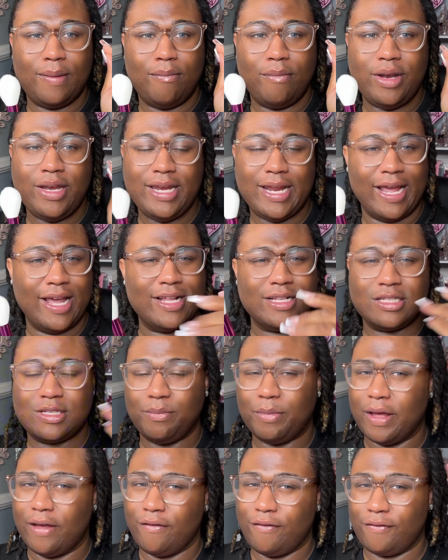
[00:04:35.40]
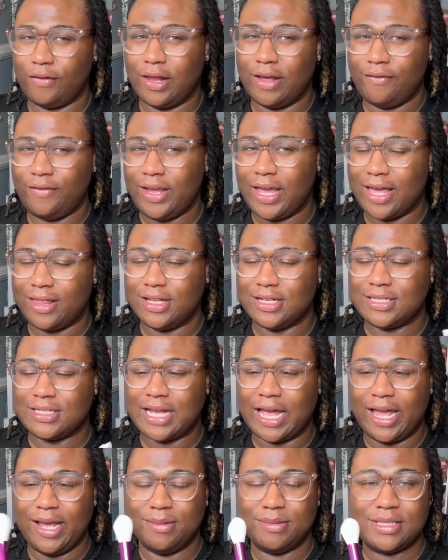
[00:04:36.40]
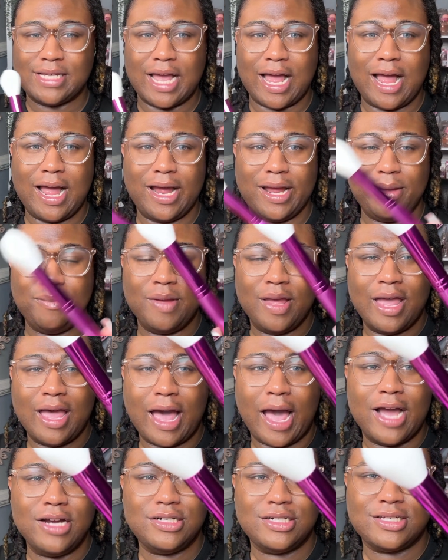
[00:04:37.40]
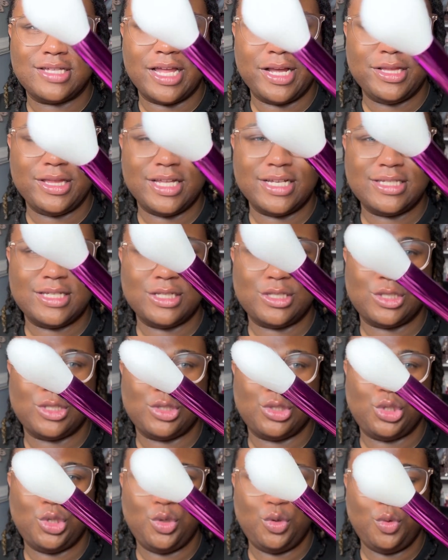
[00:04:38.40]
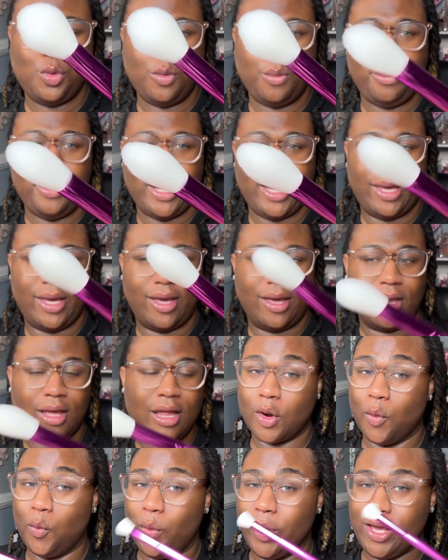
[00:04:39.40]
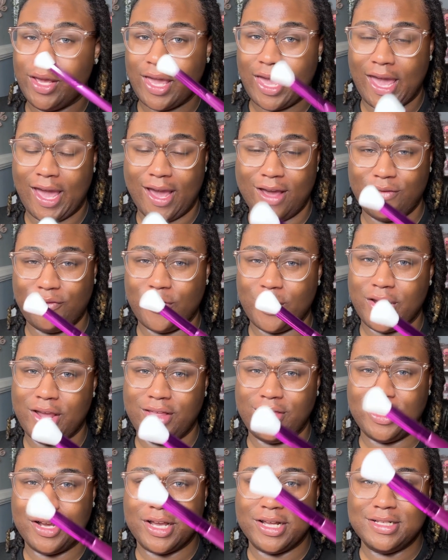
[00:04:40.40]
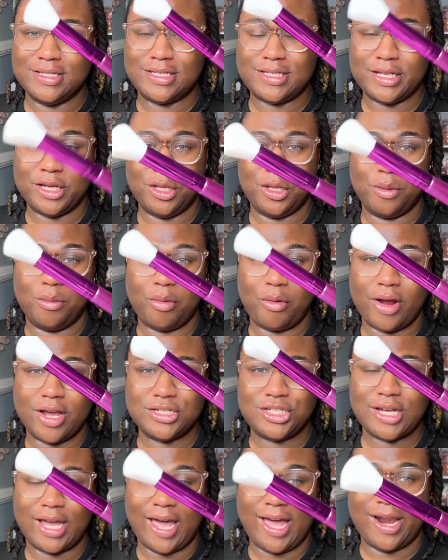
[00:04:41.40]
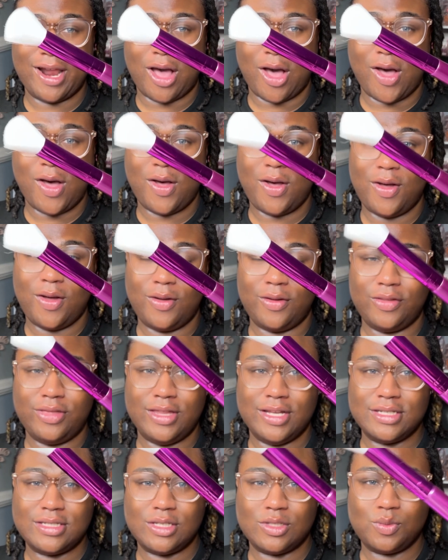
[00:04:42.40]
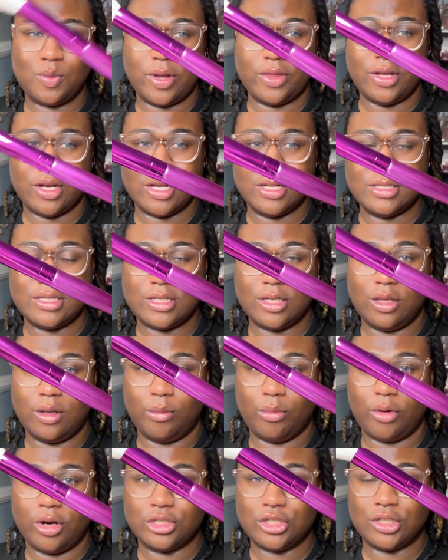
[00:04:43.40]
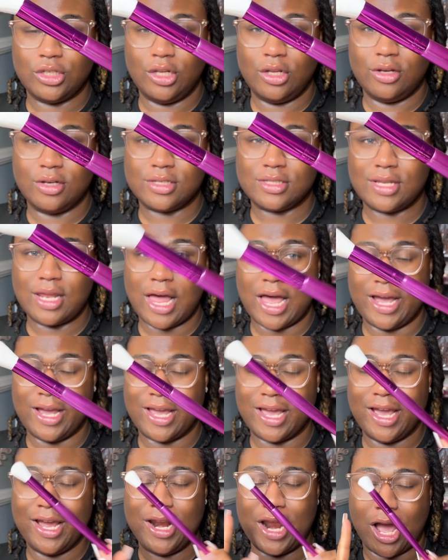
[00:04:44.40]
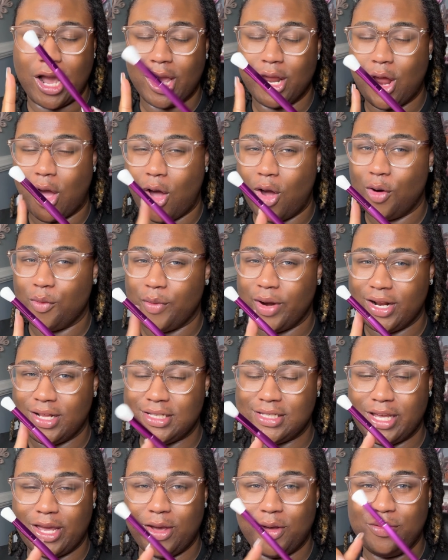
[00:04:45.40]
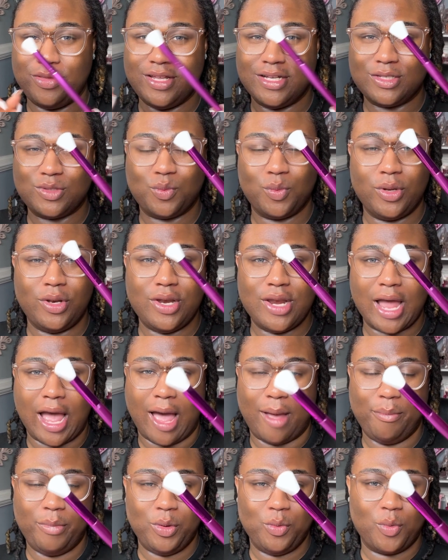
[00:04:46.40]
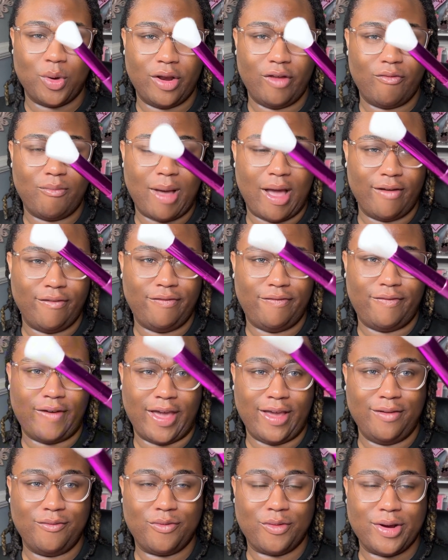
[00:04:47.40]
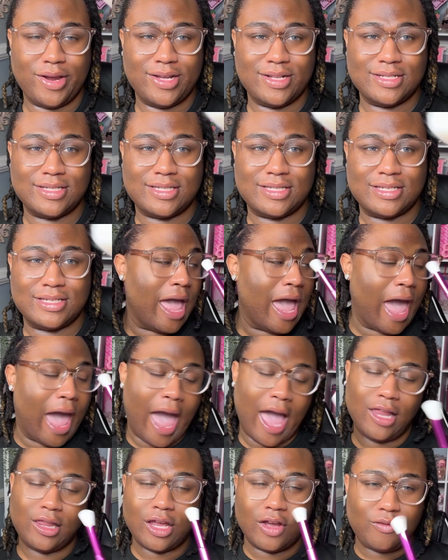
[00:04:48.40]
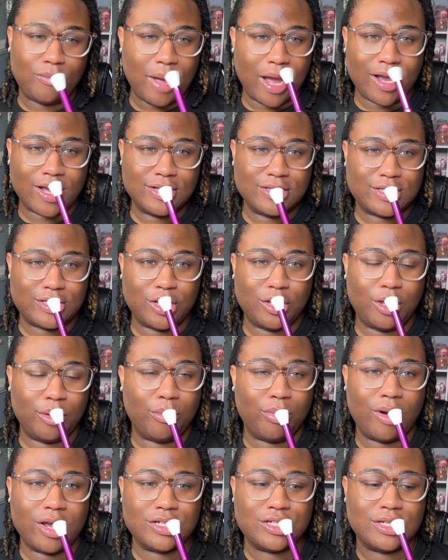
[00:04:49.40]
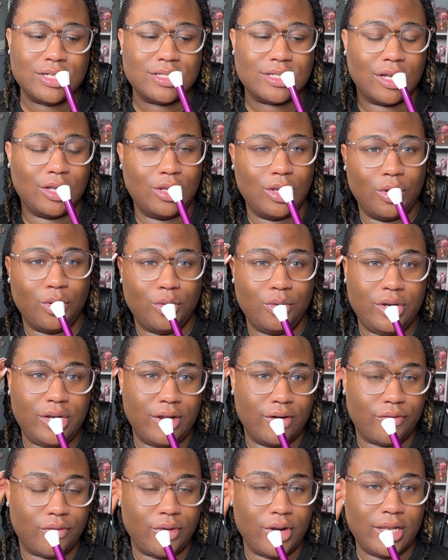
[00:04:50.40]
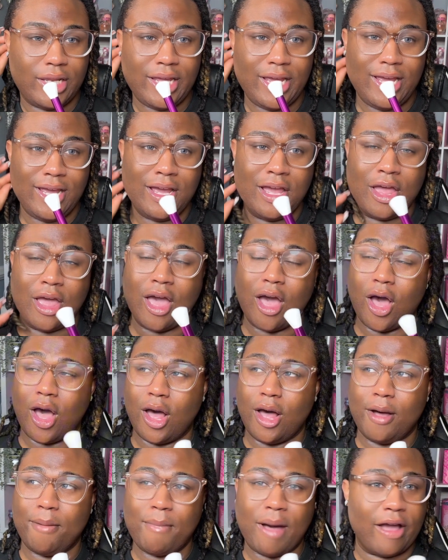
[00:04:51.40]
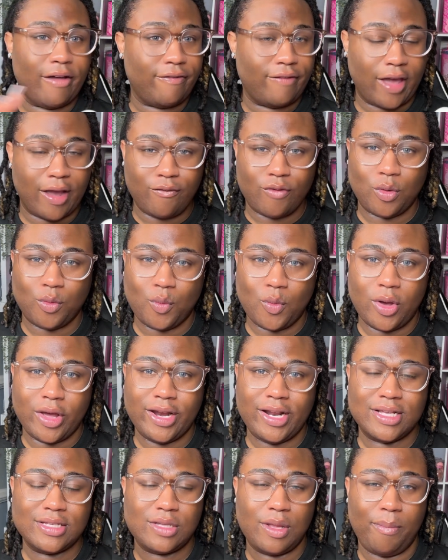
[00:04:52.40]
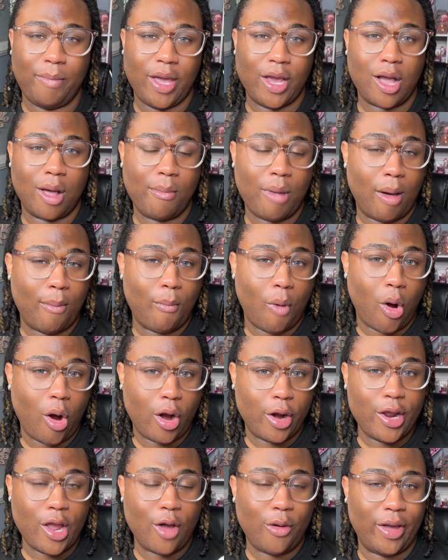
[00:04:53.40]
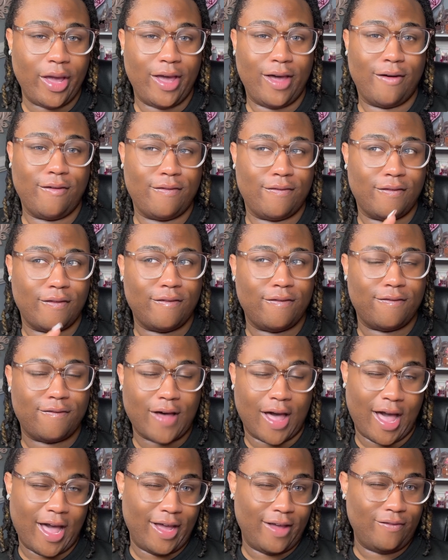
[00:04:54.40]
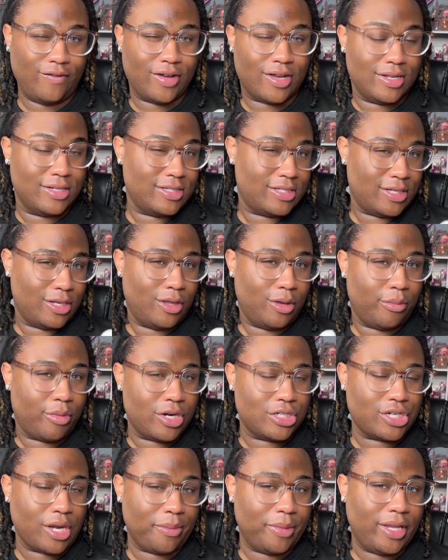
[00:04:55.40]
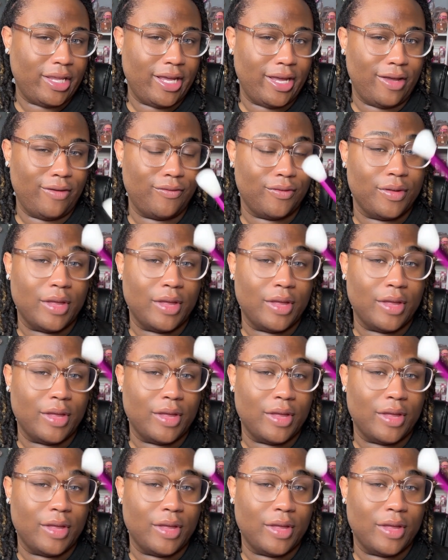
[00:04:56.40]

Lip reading: dense but fluffy at the same time. I just think this is too big. We can't forget the concealer brush at all. This is what the concealer brush looks like, and I can already tell this will not be one of my favorites. I love my concealer brushes a little differently. My favorite one is the Makeup by Mario F5 concealer brush, I believe.